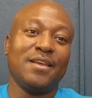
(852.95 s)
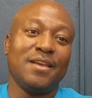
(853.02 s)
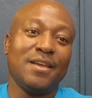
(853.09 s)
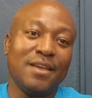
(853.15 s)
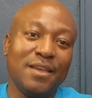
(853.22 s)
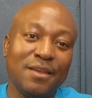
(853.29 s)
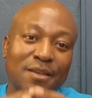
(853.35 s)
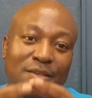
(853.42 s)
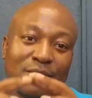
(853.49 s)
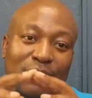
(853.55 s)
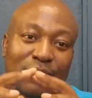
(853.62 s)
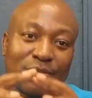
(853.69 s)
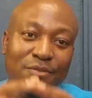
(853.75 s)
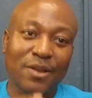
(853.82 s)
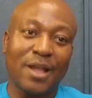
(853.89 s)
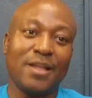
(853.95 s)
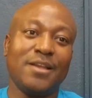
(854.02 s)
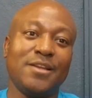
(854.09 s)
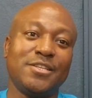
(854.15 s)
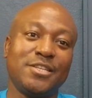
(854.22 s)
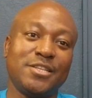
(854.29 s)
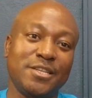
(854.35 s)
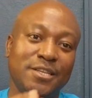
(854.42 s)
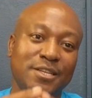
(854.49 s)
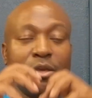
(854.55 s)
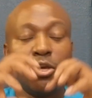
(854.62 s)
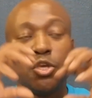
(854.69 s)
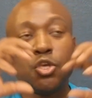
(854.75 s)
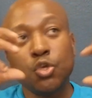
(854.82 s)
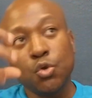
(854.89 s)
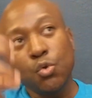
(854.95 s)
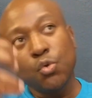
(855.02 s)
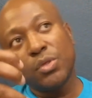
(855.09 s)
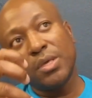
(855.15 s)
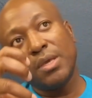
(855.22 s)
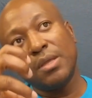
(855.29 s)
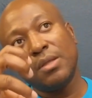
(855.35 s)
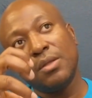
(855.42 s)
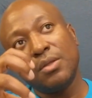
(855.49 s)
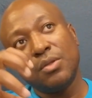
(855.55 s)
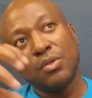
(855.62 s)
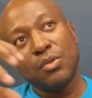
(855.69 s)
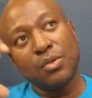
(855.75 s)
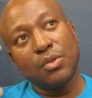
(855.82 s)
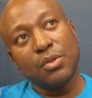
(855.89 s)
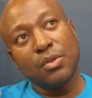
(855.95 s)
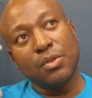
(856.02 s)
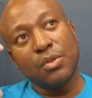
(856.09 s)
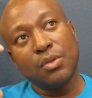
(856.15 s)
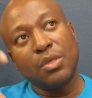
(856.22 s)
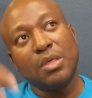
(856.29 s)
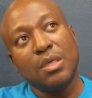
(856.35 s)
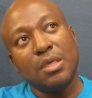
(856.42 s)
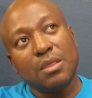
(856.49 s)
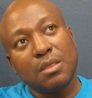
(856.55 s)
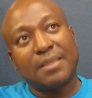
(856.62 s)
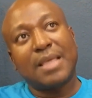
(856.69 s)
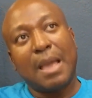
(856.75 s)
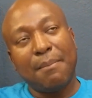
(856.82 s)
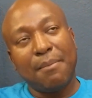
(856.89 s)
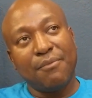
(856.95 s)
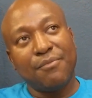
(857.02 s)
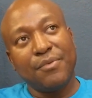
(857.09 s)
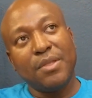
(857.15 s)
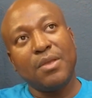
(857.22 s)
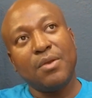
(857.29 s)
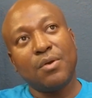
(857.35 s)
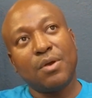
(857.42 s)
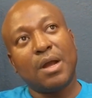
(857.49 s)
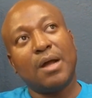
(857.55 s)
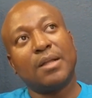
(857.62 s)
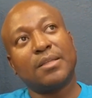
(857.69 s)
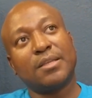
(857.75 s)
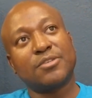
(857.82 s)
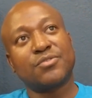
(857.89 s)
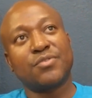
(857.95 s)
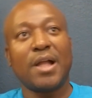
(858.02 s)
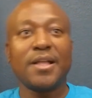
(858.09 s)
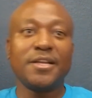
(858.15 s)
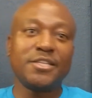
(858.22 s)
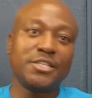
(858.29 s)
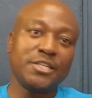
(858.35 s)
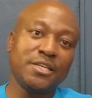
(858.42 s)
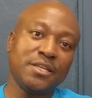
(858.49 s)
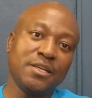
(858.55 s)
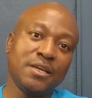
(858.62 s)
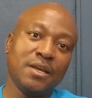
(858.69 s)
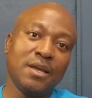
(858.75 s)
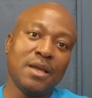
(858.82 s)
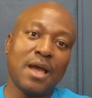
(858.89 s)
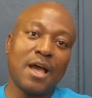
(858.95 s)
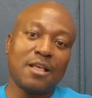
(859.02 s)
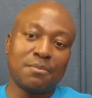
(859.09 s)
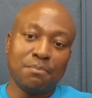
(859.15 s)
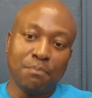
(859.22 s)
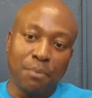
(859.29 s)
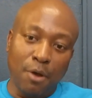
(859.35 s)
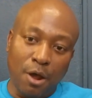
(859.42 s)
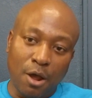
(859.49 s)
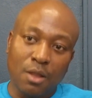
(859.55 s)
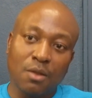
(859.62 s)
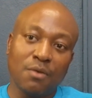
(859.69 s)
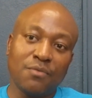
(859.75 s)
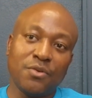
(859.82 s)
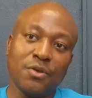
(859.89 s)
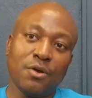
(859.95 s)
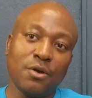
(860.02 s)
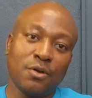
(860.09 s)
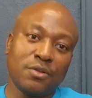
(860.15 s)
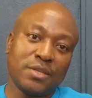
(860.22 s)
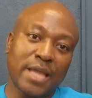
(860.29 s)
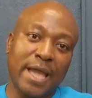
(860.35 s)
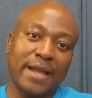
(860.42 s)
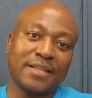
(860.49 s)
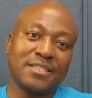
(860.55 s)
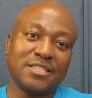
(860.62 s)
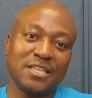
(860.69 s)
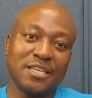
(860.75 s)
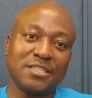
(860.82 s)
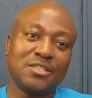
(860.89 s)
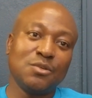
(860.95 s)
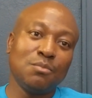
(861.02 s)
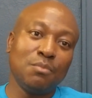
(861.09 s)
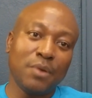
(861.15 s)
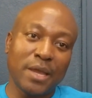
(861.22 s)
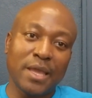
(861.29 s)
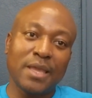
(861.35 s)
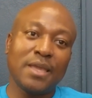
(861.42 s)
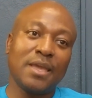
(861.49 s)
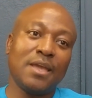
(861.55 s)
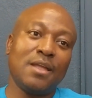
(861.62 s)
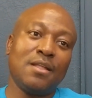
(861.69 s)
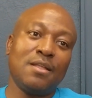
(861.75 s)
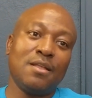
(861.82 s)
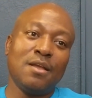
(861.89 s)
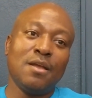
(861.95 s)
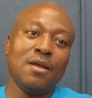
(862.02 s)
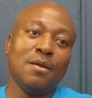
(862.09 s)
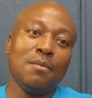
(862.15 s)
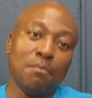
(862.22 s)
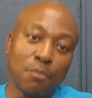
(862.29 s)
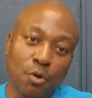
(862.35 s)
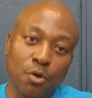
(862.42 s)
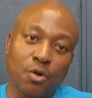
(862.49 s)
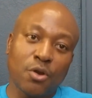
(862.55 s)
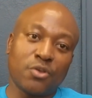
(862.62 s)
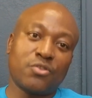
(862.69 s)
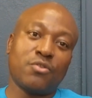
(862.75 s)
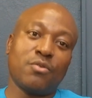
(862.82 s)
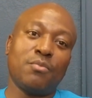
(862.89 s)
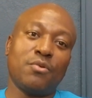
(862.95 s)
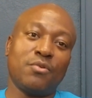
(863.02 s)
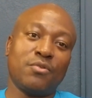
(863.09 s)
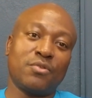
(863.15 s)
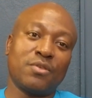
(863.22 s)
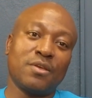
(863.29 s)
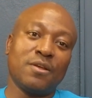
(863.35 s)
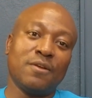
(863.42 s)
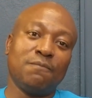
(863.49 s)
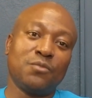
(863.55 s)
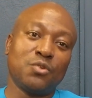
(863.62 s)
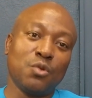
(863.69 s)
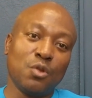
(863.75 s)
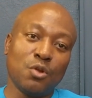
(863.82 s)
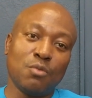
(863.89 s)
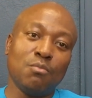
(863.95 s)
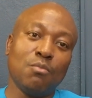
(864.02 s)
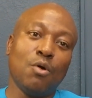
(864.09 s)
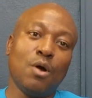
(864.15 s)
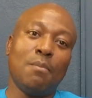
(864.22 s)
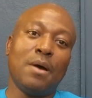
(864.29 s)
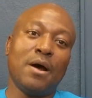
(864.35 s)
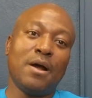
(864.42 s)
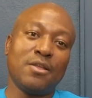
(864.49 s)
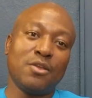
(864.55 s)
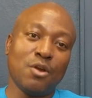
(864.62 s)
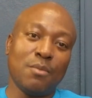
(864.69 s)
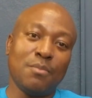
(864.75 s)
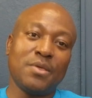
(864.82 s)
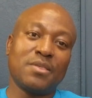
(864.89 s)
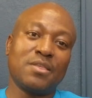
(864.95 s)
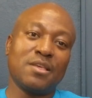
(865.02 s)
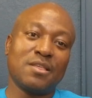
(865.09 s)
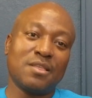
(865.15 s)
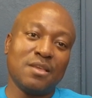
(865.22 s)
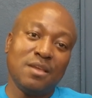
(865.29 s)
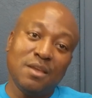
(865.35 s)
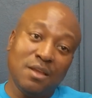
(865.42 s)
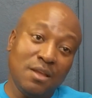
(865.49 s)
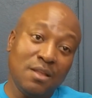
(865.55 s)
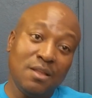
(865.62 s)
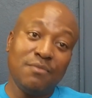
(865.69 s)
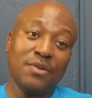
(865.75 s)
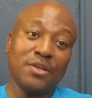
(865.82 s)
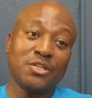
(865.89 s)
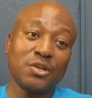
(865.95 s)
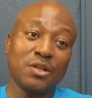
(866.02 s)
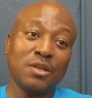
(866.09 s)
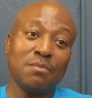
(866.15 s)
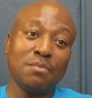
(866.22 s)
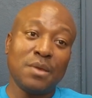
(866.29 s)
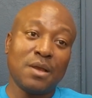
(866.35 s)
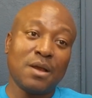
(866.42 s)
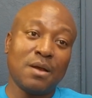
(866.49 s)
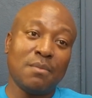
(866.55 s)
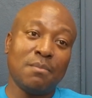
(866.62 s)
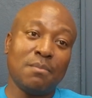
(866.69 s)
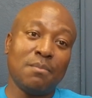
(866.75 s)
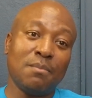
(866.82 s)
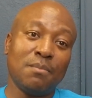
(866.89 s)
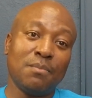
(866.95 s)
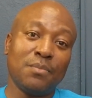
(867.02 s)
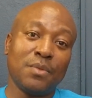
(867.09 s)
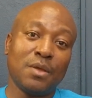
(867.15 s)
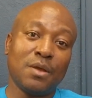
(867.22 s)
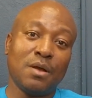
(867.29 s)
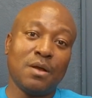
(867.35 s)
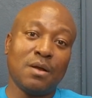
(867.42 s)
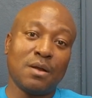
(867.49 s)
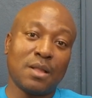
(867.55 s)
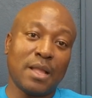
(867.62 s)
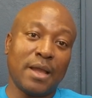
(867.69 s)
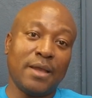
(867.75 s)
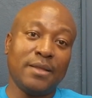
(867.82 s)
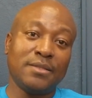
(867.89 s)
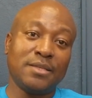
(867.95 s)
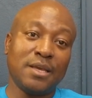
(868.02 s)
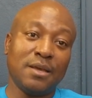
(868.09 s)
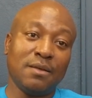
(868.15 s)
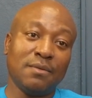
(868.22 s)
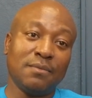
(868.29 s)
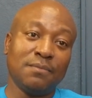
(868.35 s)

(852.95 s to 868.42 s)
a strategy using these type of video content strategy as part of your tactic to bring in more customers to learn more about your business and eventually become clientele.